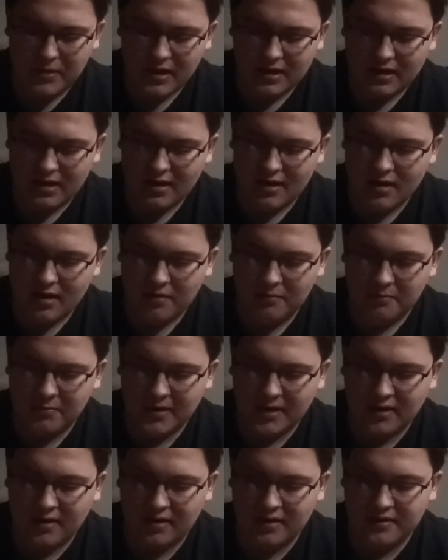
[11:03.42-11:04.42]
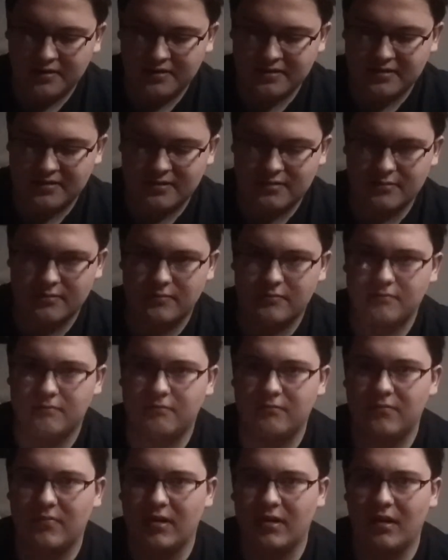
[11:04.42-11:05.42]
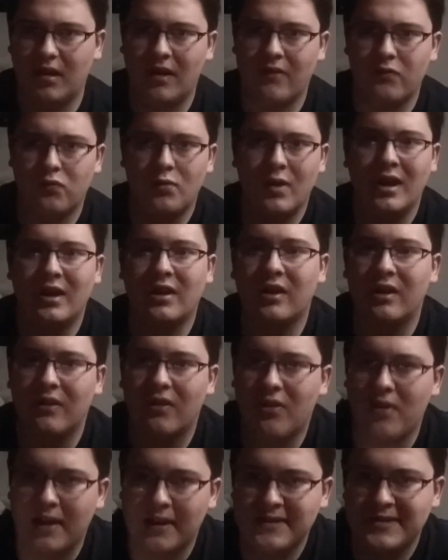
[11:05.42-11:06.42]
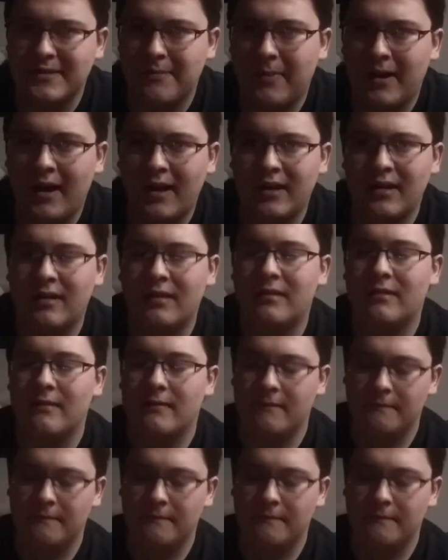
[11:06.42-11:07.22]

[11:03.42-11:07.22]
picked it up because I've read good things about it,